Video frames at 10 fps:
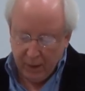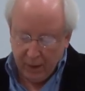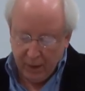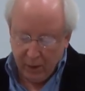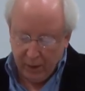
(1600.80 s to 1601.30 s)

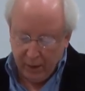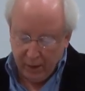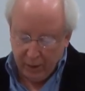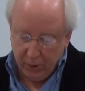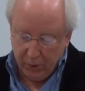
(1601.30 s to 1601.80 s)

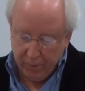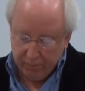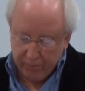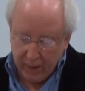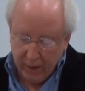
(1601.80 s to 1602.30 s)
carrying you
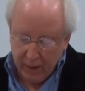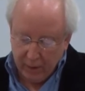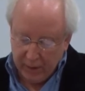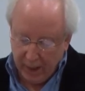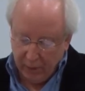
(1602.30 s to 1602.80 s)

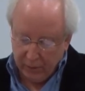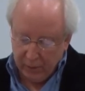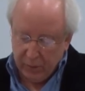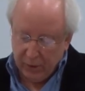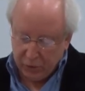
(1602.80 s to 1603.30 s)
down
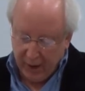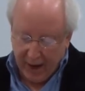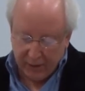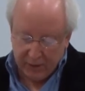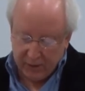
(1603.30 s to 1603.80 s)
the
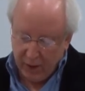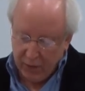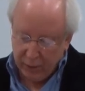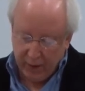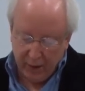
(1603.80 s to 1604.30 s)
tracks
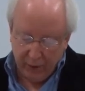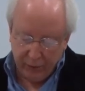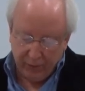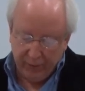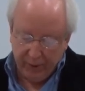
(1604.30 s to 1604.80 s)
three
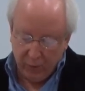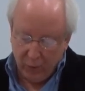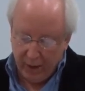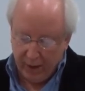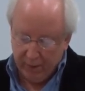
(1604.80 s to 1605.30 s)
hundred feet
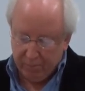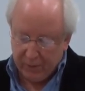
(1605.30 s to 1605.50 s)
away,